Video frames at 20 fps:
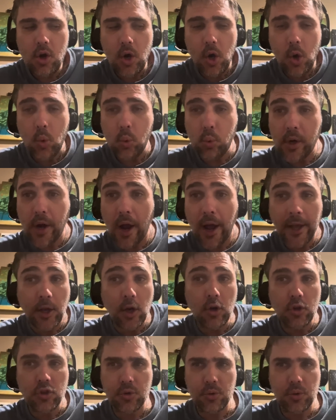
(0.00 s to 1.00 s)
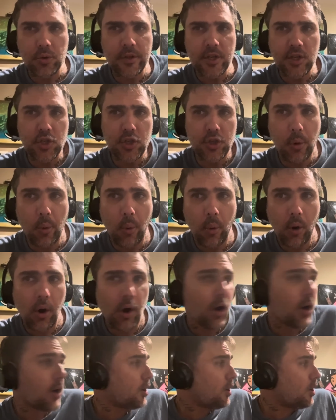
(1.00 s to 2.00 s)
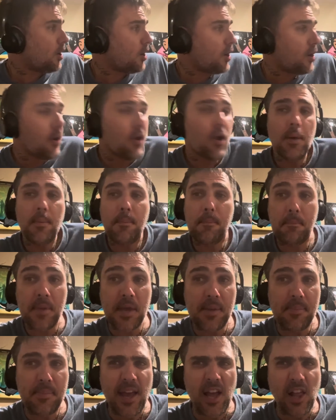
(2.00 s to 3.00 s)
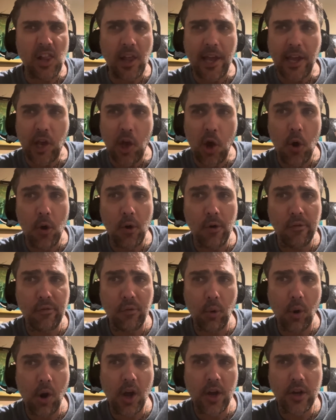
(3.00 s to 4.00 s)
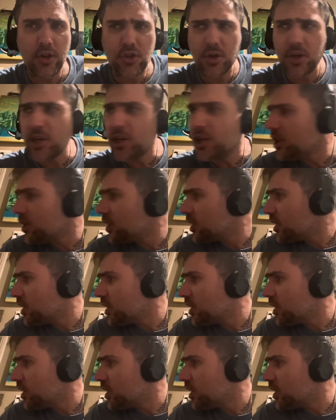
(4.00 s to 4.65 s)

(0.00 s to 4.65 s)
when I go through this door, meet me at like 0400,